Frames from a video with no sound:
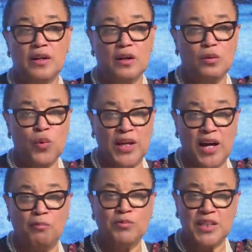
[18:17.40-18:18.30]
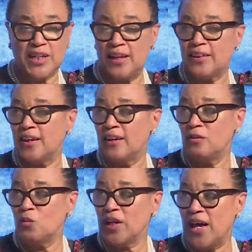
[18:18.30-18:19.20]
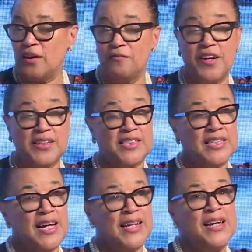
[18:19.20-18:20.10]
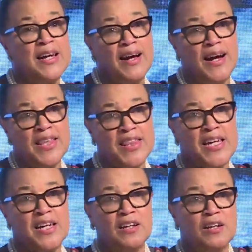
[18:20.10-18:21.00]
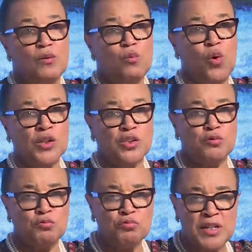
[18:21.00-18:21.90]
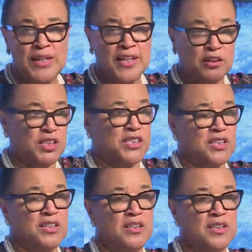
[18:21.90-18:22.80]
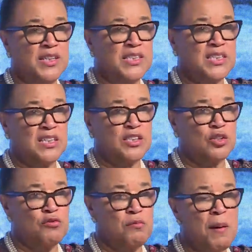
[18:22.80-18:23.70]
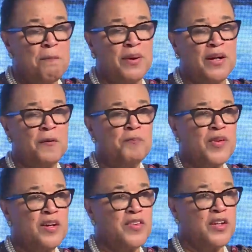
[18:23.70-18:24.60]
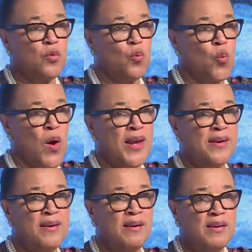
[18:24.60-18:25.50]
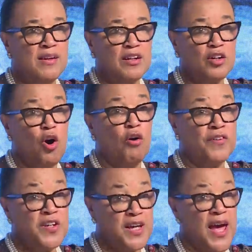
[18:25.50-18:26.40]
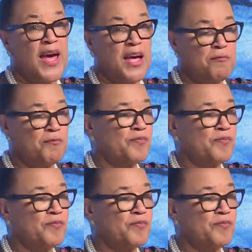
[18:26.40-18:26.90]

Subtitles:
we come together, we can fix it. And I think what's really critical is us to remember that when COVID came